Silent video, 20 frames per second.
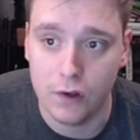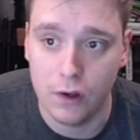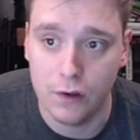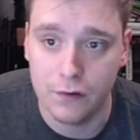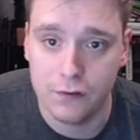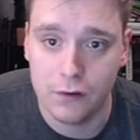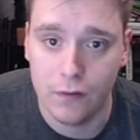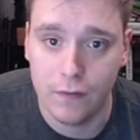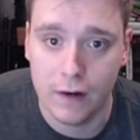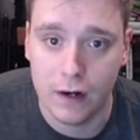
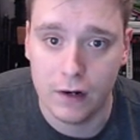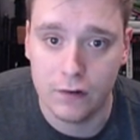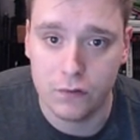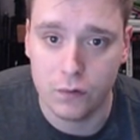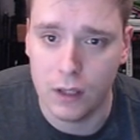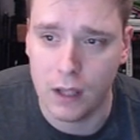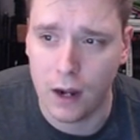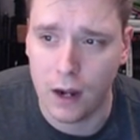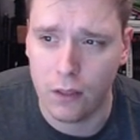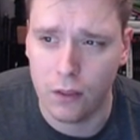also there,
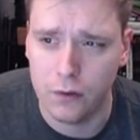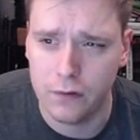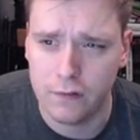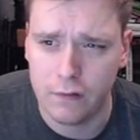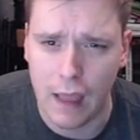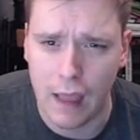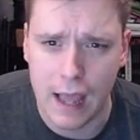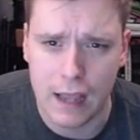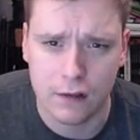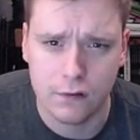so a lot of those
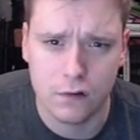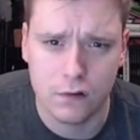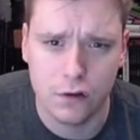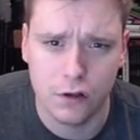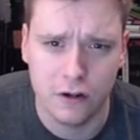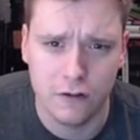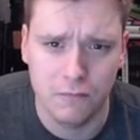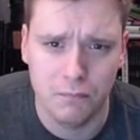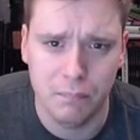sacks could have